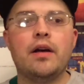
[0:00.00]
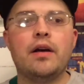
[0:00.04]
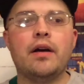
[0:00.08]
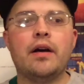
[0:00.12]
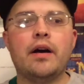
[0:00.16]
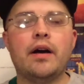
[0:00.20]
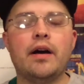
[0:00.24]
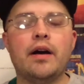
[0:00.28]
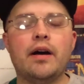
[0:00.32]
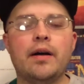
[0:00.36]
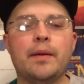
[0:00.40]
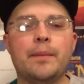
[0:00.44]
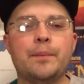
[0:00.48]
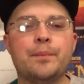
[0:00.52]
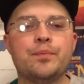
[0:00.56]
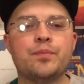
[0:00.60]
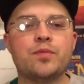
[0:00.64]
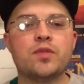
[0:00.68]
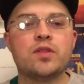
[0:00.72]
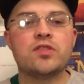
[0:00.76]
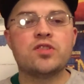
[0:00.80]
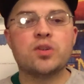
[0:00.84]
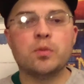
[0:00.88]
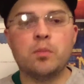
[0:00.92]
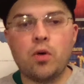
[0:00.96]

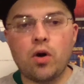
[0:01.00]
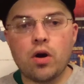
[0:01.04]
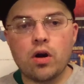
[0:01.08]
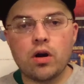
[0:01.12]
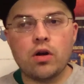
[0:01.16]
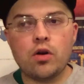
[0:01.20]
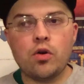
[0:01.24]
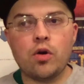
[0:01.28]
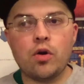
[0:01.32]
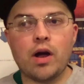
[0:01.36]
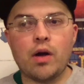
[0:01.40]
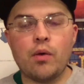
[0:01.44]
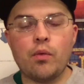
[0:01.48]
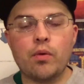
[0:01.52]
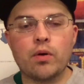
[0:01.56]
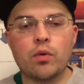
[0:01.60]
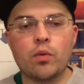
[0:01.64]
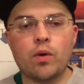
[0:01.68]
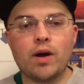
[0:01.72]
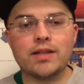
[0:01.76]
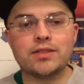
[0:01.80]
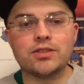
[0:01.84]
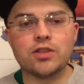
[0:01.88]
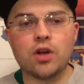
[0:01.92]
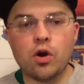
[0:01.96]
Um, tomorrow I want to
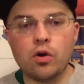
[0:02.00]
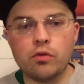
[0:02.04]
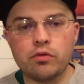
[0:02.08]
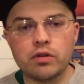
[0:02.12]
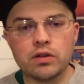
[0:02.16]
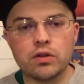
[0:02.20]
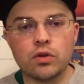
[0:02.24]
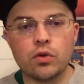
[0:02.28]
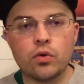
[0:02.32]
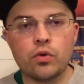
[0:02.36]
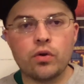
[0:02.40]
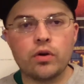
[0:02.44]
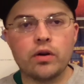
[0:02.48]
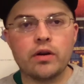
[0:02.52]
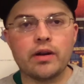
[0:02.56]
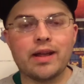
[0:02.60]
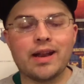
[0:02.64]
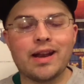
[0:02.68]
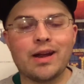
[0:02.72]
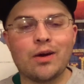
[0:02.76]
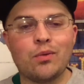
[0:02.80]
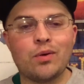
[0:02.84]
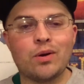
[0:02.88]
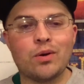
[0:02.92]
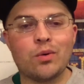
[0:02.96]
watch Overlord
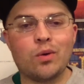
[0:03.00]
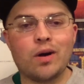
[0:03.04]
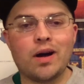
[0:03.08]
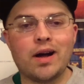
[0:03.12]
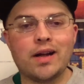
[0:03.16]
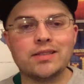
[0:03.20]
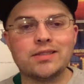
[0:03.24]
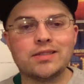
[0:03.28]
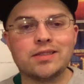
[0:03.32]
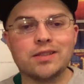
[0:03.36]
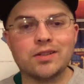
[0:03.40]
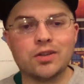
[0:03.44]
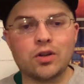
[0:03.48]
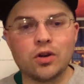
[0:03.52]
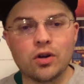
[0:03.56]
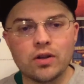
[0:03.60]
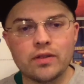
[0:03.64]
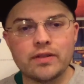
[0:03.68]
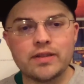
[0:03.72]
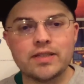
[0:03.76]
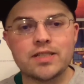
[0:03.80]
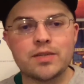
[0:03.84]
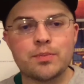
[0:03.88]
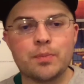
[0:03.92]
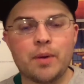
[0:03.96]
and I want to watch The Girl
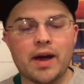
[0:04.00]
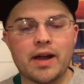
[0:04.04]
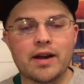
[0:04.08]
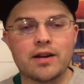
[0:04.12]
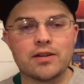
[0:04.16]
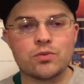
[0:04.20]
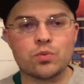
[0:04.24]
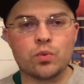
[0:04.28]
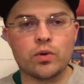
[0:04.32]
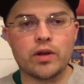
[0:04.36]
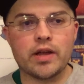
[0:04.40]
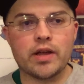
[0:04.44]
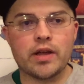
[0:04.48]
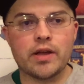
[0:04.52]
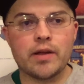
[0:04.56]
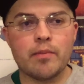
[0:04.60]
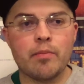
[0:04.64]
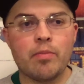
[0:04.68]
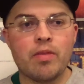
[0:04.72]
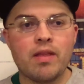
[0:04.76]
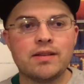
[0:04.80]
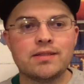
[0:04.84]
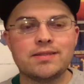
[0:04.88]
in the Spider's Web.